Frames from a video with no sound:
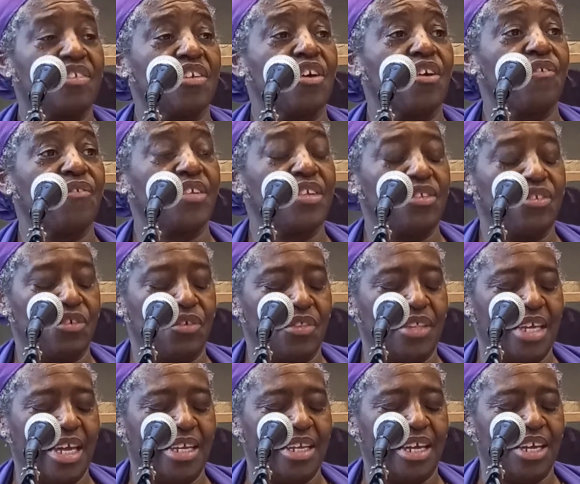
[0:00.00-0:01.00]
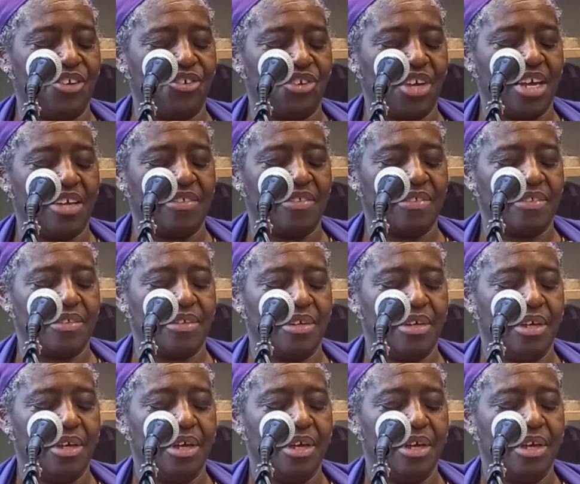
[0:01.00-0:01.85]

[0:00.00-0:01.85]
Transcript: service to the NHS.